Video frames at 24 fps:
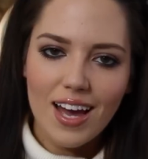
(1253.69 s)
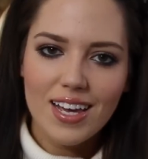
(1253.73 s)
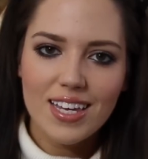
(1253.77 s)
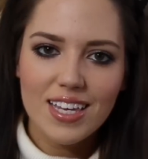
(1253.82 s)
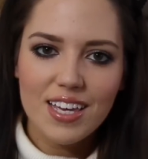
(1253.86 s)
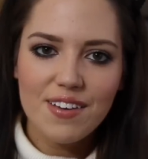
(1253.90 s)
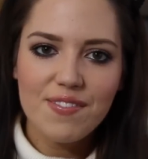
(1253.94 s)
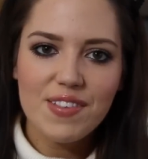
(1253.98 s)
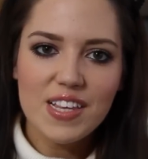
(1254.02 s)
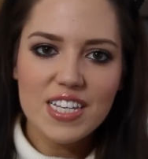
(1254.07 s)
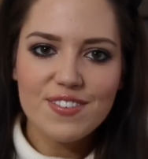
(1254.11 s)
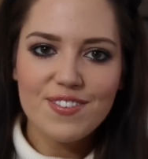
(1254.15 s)
and
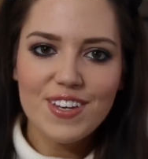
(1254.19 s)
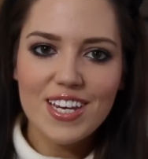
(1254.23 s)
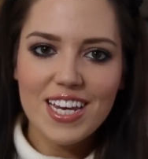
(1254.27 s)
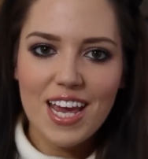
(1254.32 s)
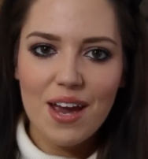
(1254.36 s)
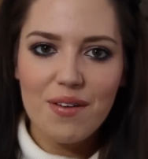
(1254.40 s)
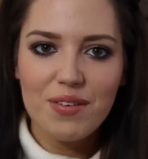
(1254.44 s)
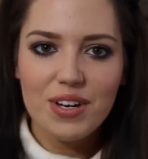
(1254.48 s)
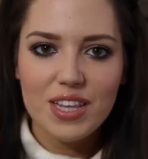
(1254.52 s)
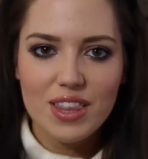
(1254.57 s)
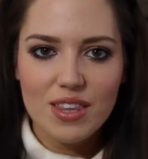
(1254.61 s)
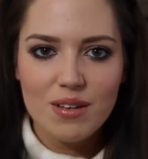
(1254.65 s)
give this
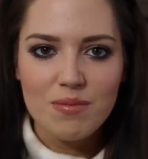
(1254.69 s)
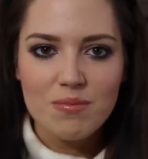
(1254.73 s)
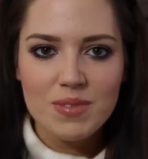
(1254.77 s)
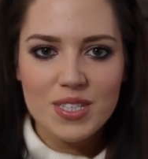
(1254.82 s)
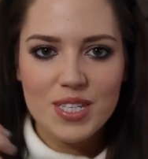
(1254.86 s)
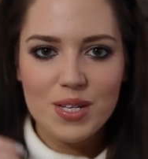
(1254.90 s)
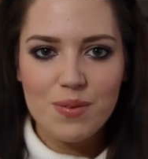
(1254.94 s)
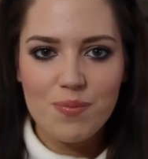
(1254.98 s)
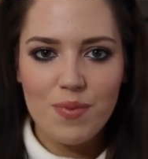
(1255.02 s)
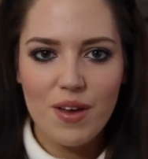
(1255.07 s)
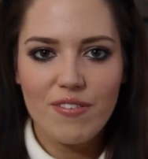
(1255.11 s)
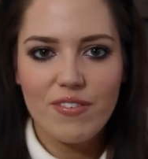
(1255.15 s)
video a thumbs
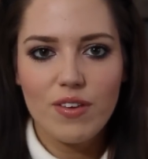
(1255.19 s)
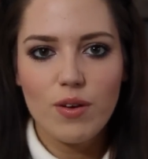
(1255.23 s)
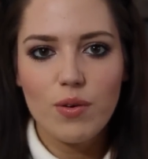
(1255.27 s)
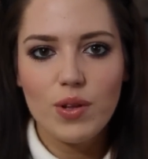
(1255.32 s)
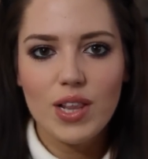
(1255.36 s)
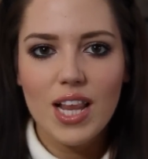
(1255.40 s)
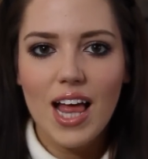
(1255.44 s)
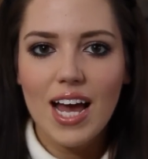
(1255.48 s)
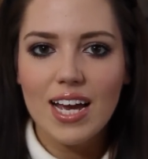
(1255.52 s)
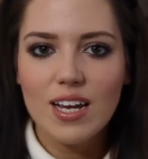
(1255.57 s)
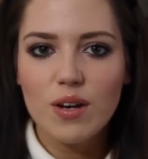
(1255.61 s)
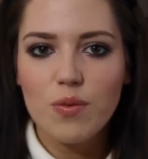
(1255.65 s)
up if you
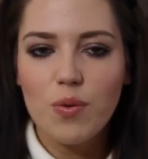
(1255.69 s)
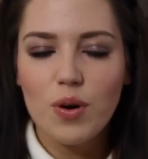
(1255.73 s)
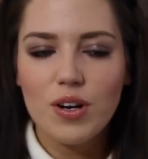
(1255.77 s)
would like